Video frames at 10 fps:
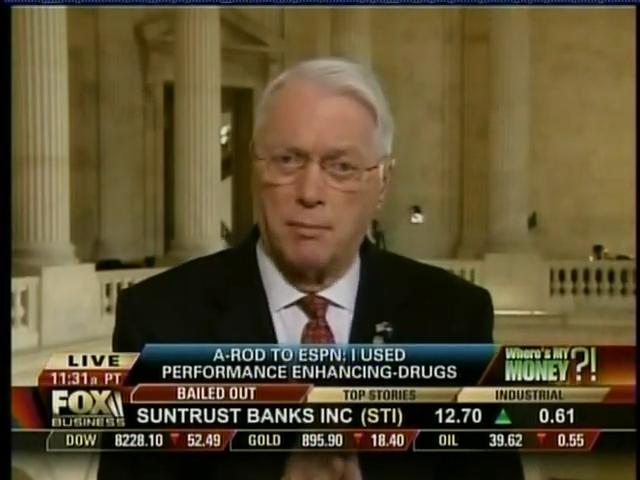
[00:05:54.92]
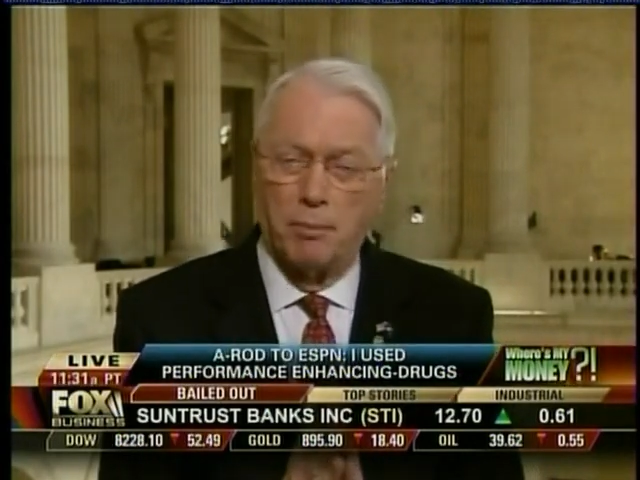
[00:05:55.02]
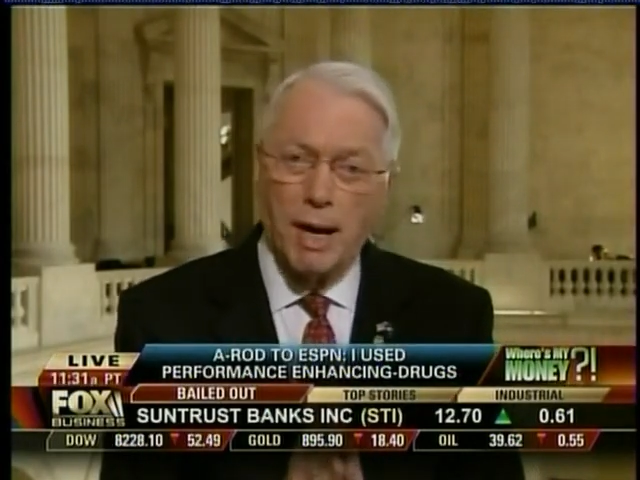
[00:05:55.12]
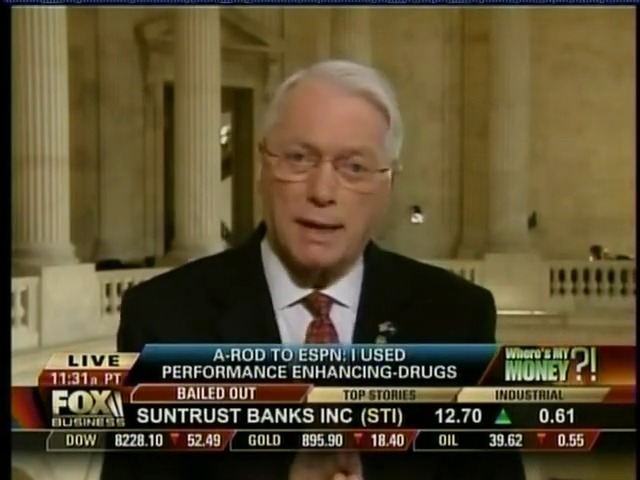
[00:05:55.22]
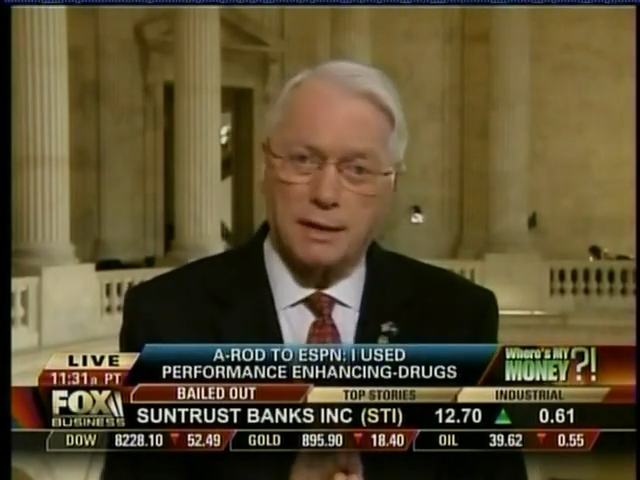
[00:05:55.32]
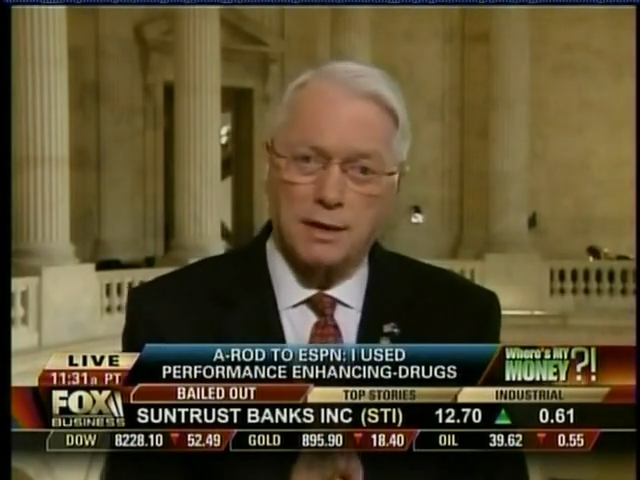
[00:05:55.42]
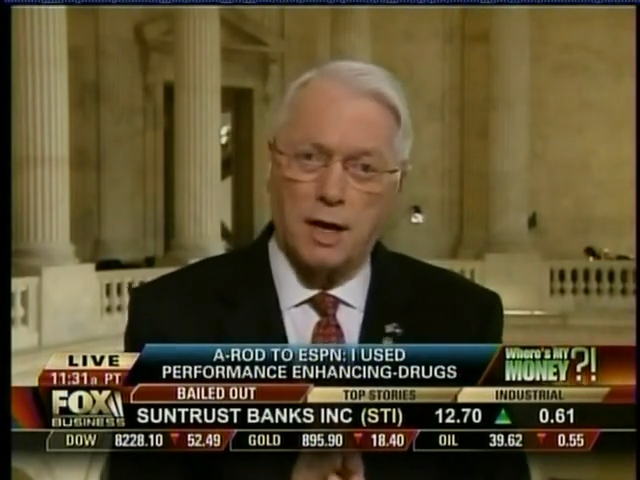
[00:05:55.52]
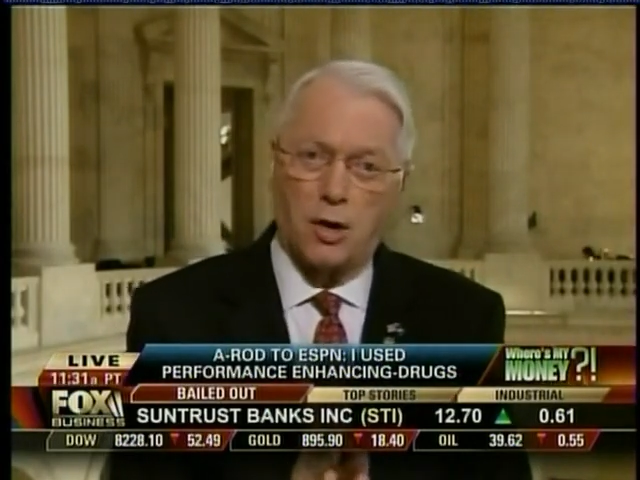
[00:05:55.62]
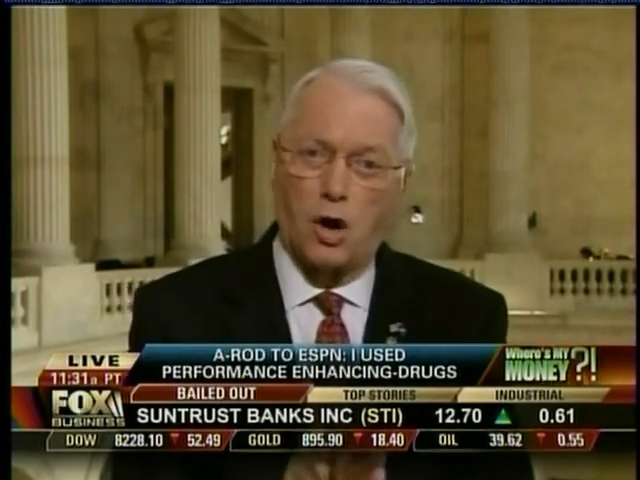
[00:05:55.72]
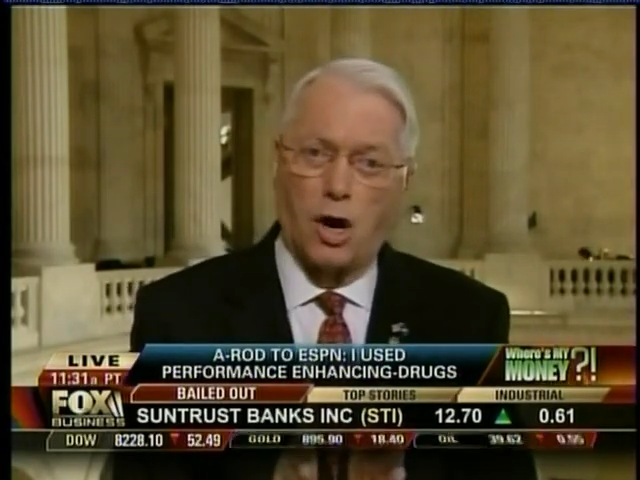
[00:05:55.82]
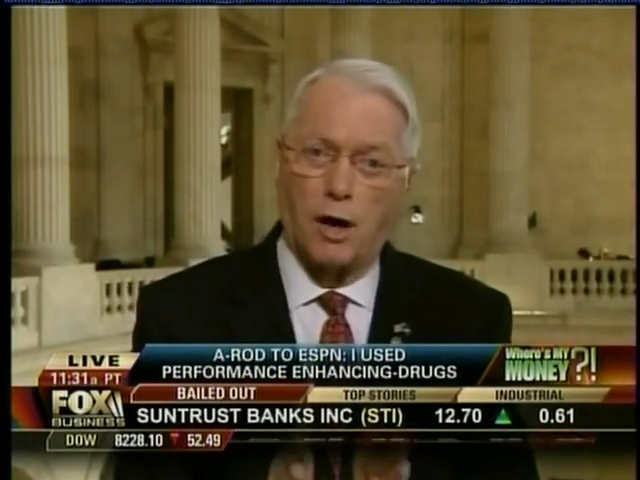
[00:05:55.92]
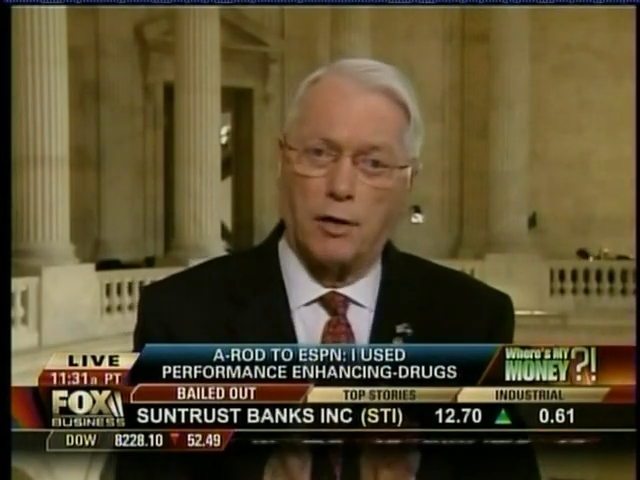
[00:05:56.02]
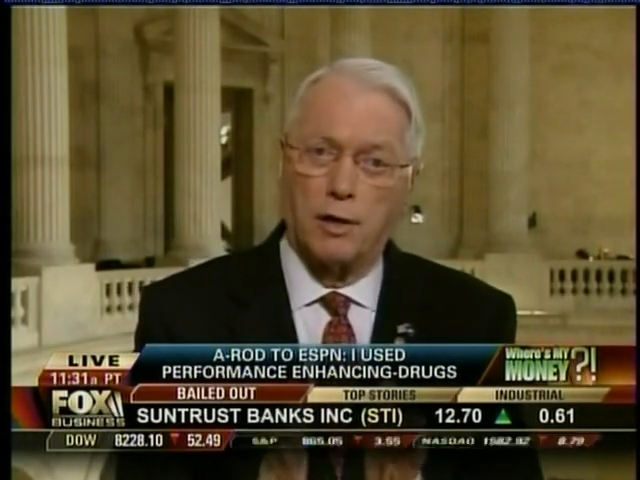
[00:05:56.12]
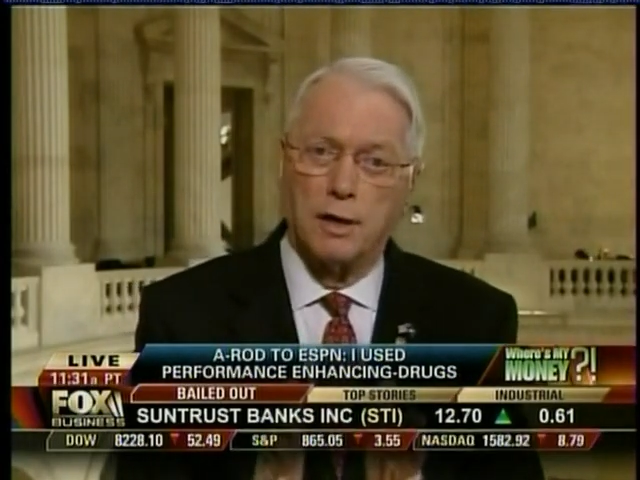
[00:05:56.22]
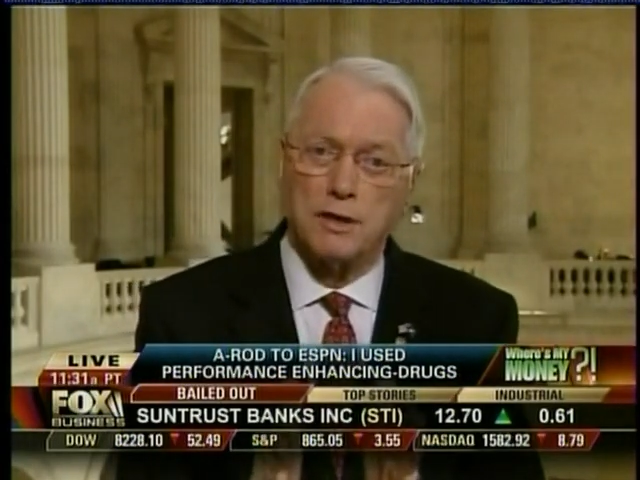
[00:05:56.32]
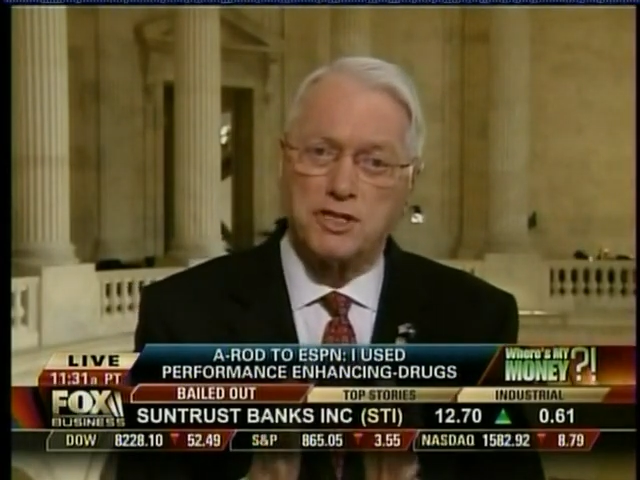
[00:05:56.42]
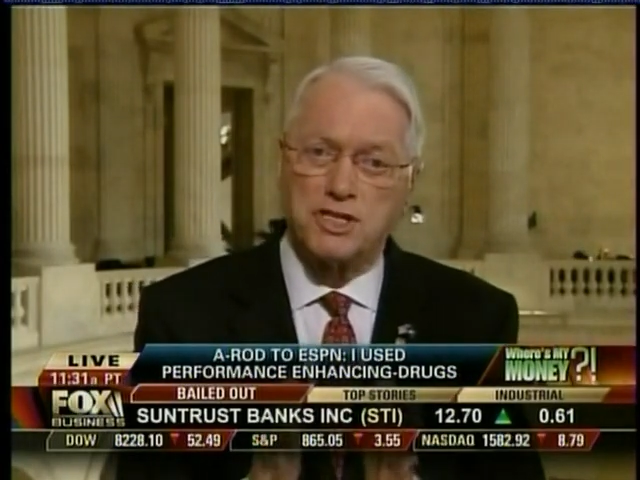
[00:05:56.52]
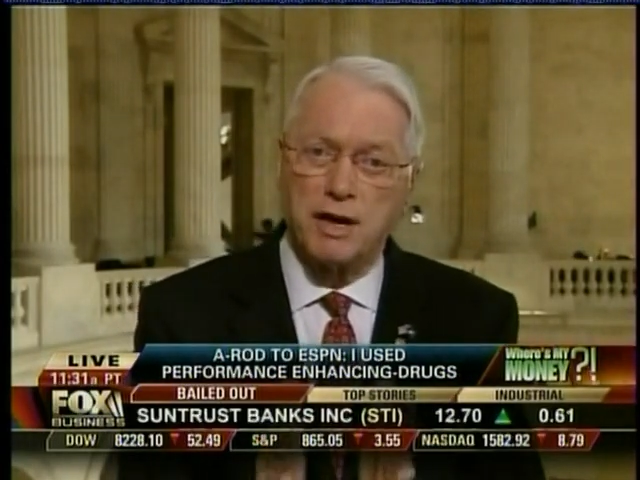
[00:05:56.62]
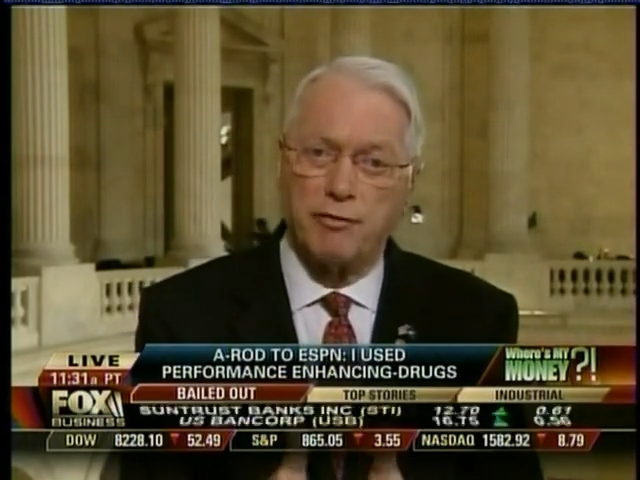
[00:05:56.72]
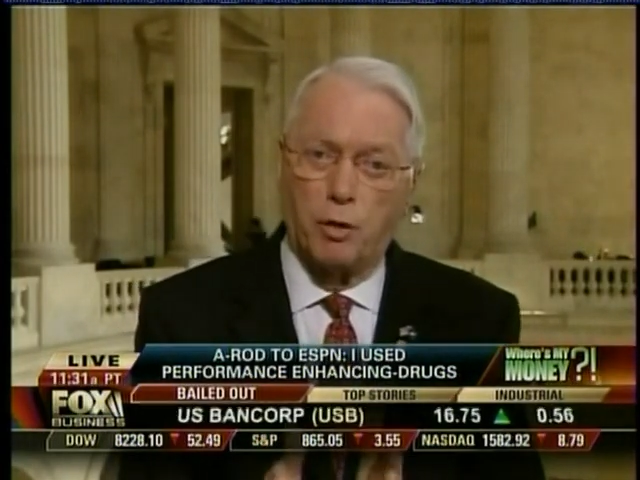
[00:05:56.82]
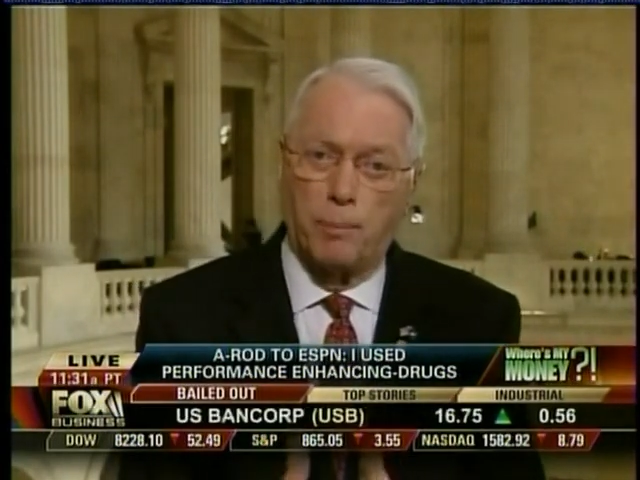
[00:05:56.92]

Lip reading: but there are civil